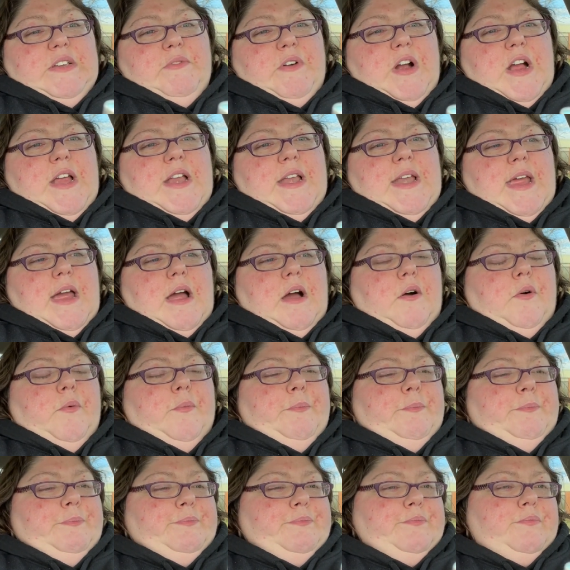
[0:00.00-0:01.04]
right
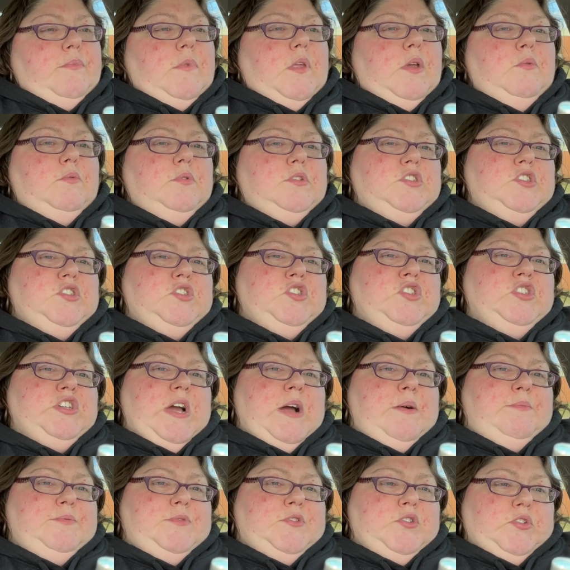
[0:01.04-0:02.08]
now, which is
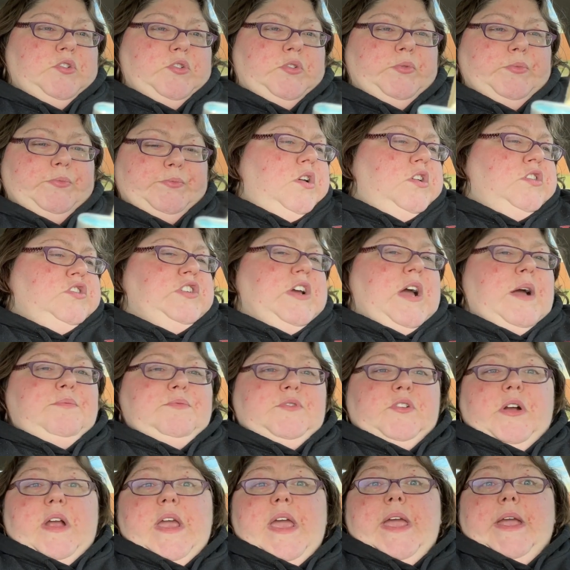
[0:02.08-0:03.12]
chapter
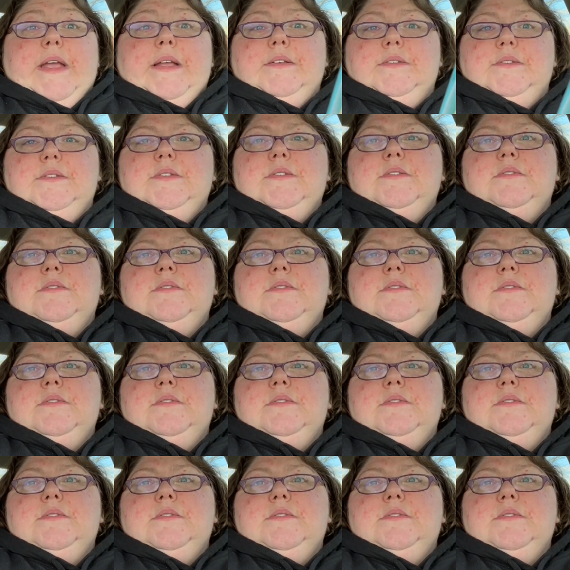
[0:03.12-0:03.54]
chapter eight.